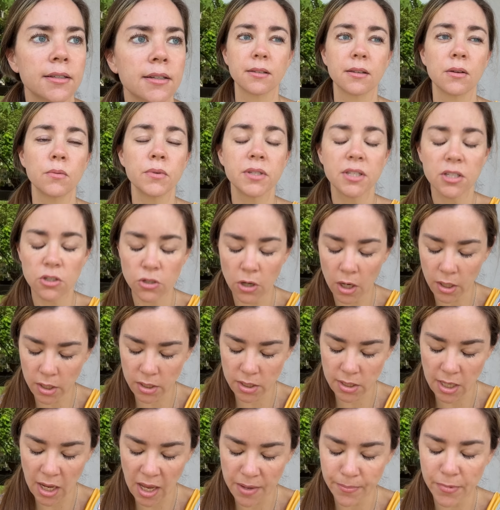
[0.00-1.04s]
It was the
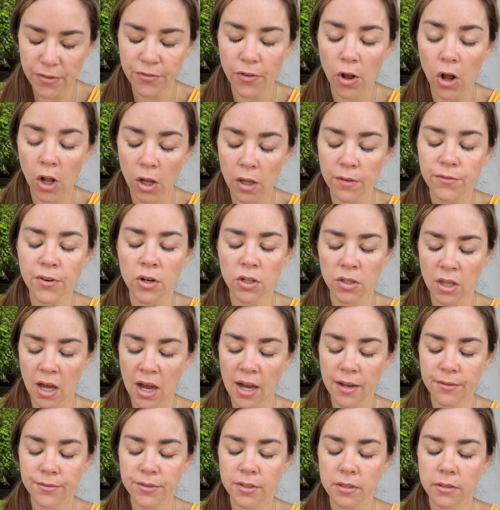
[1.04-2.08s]
darkest time of all of our
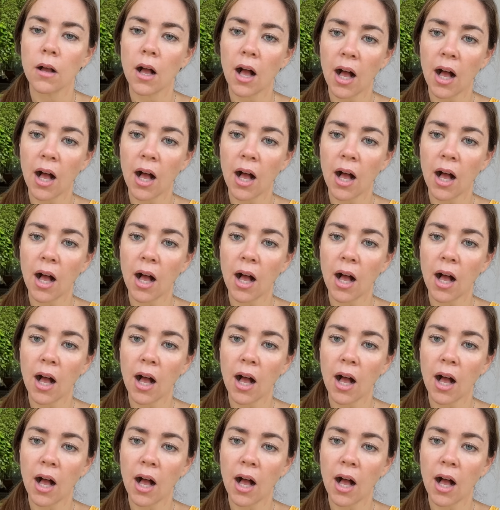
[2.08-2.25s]
lives.